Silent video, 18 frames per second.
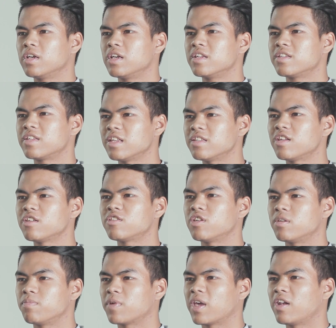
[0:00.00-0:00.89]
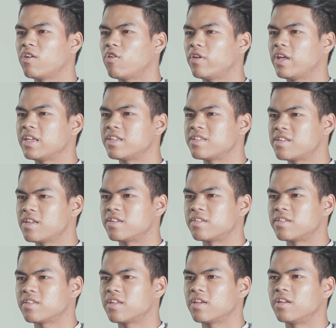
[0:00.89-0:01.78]
Censorship cannot
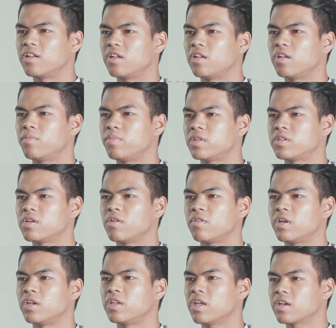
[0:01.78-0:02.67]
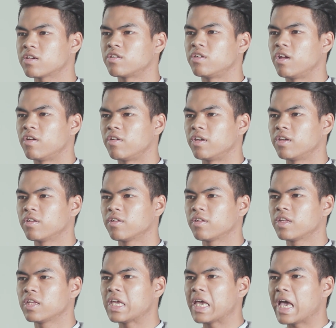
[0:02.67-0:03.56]
exist in a libertarian dictionary,
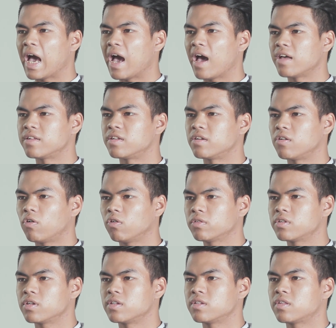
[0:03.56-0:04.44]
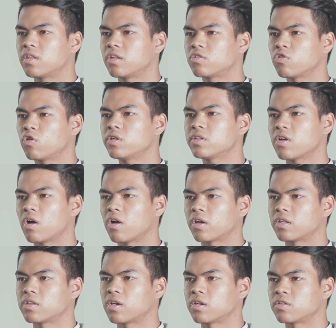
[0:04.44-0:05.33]
as it alters the choice
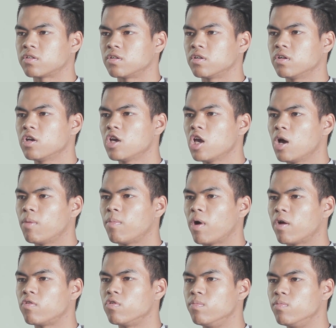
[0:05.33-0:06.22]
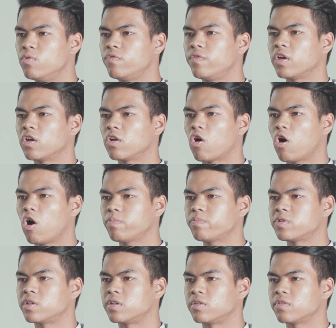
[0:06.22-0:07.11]
architecture by removing
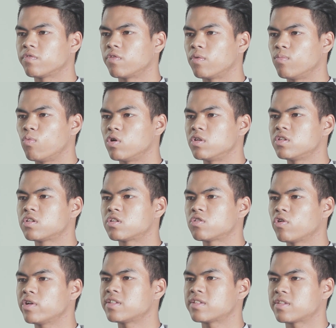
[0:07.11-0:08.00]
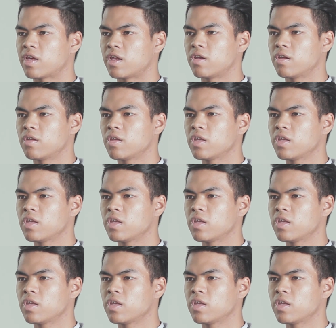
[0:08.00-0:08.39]
options from one's choice set,